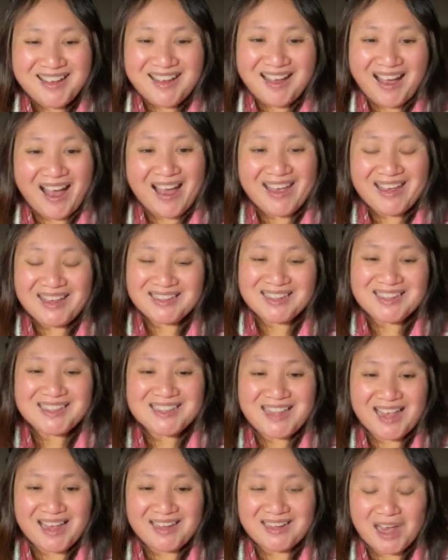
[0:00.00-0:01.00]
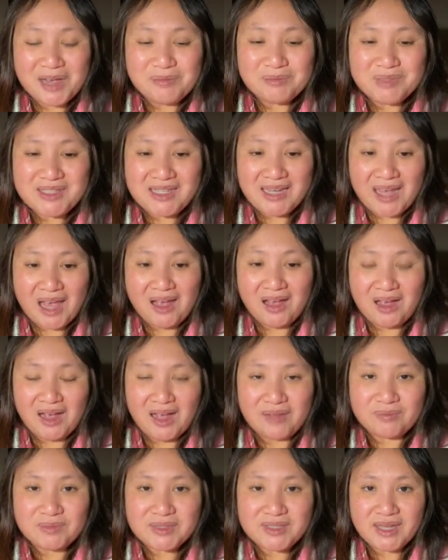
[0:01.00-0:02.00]
I understand
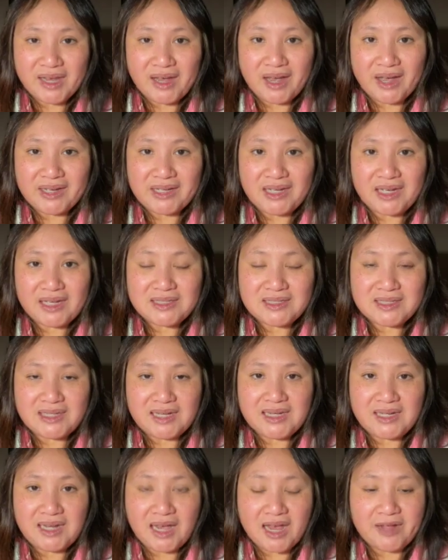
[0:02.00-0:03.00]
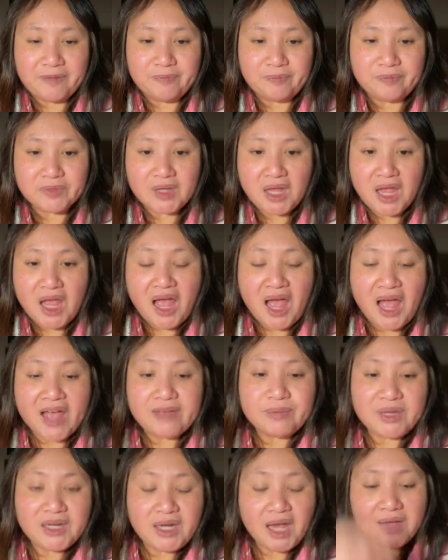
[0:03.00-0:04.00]
Sarah Hadid. I've
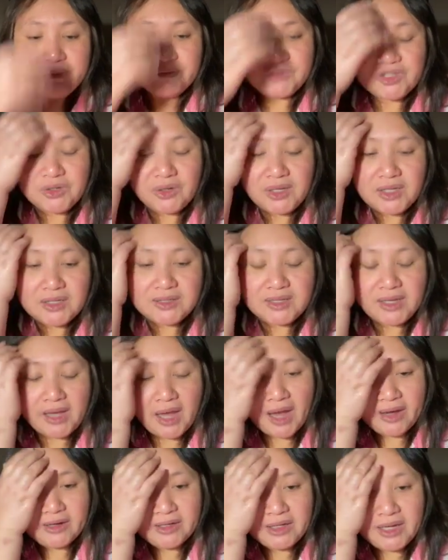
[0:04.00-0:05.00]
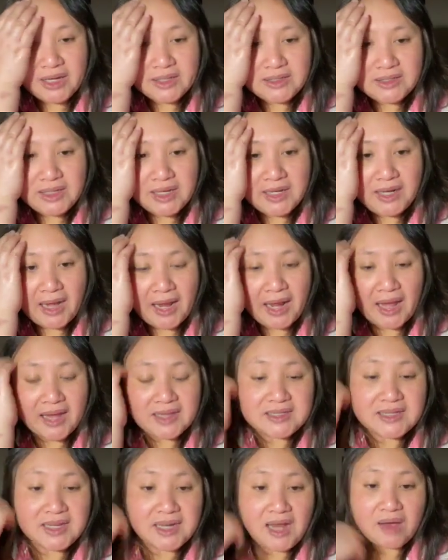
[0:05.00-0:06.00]
been doing Sarah Hadid, and I
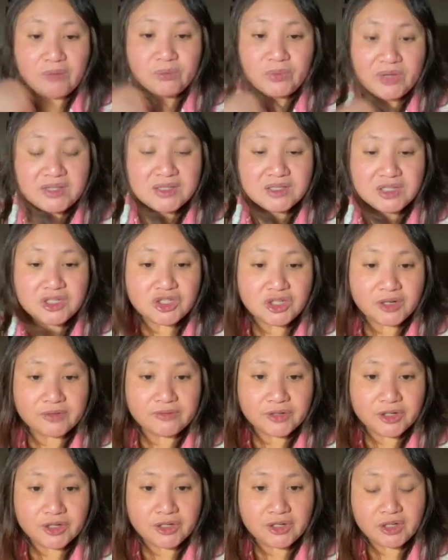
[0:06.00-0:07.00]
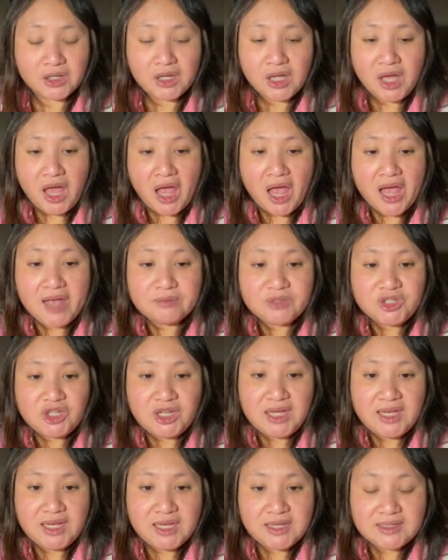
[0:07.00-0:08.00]
did research of her.
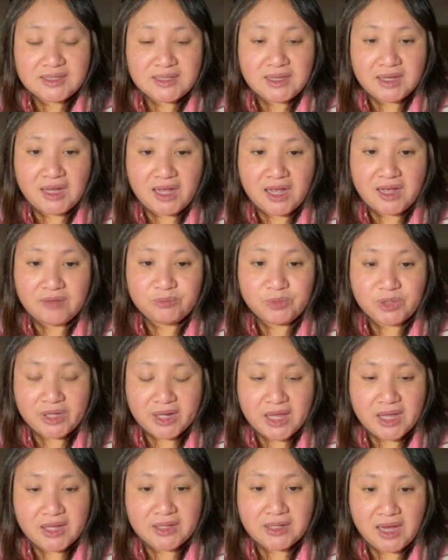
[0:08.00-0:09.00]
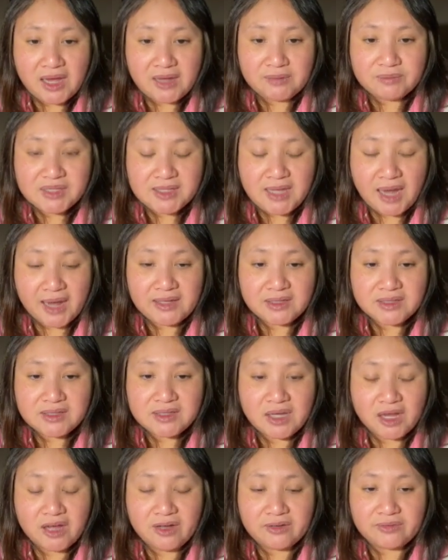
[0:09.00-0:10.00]
She is the brilliant science
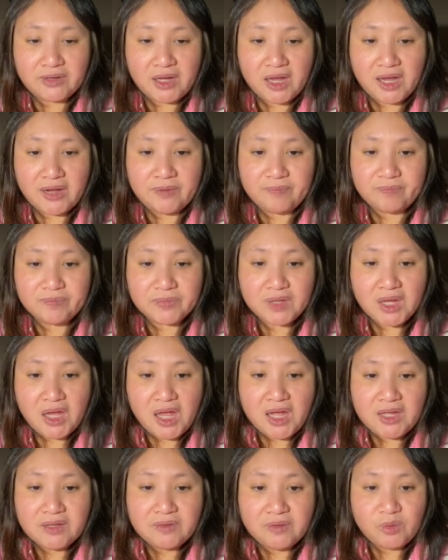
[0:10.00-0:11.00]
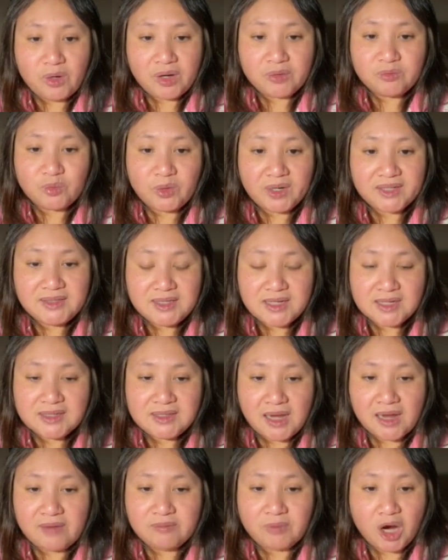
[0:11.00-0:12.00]
of what does
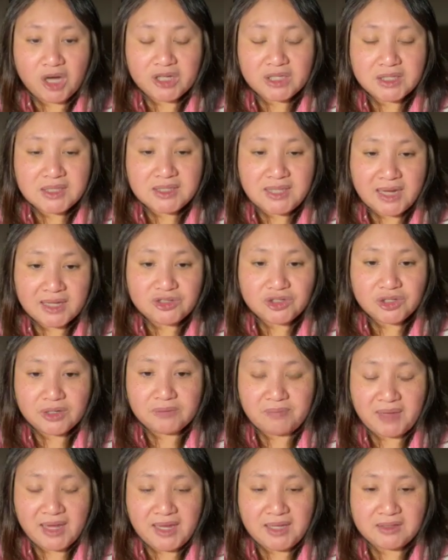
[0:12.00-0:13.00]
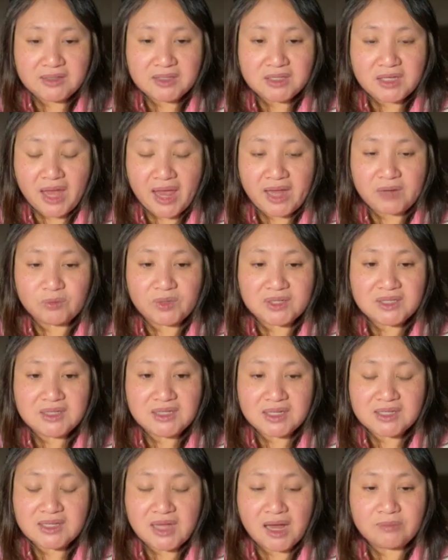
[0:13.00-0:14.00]
architecture means, and what
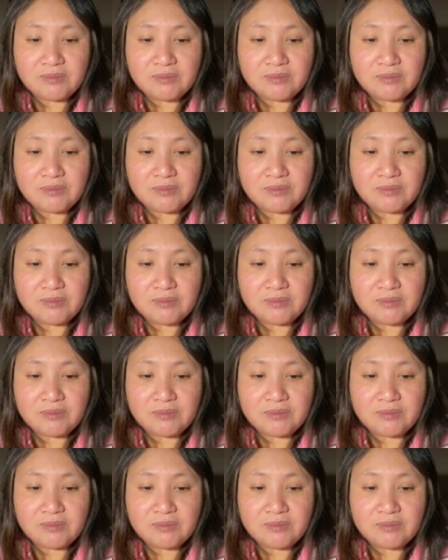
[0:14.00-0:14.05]
does